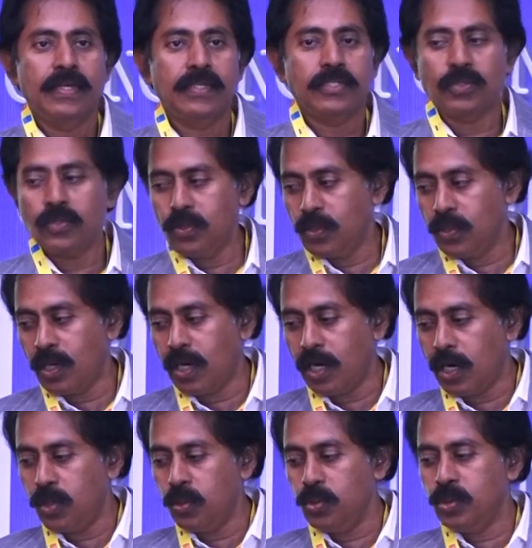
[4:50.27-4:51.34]
So,
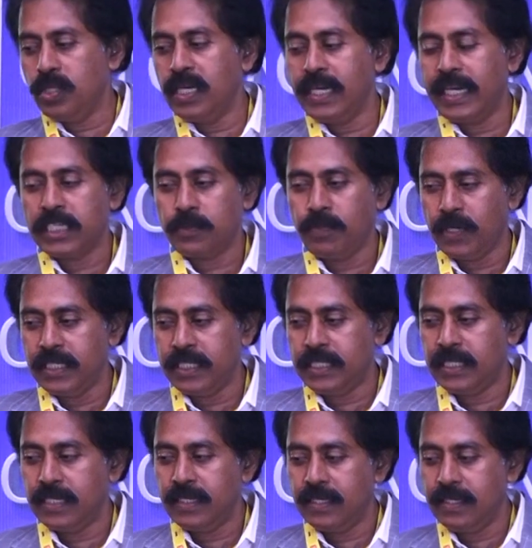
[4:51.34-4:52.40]
how the
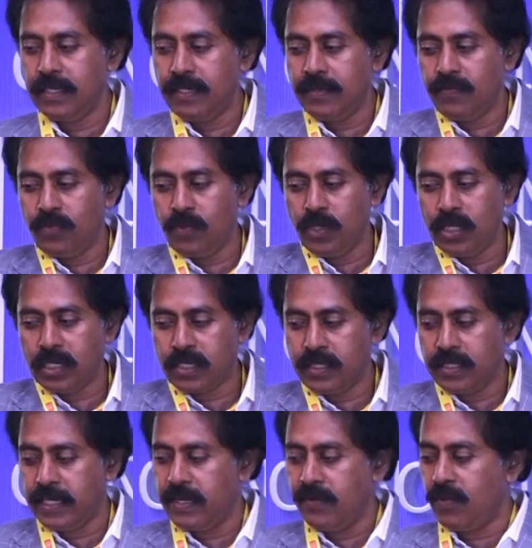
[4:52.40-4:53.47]
expansion work
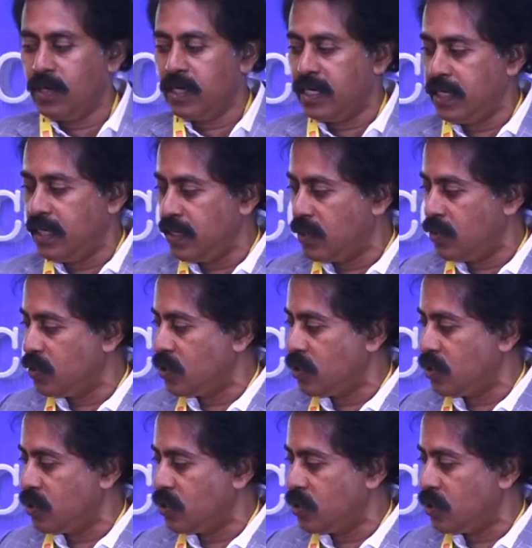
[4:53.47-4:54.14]
they wanted to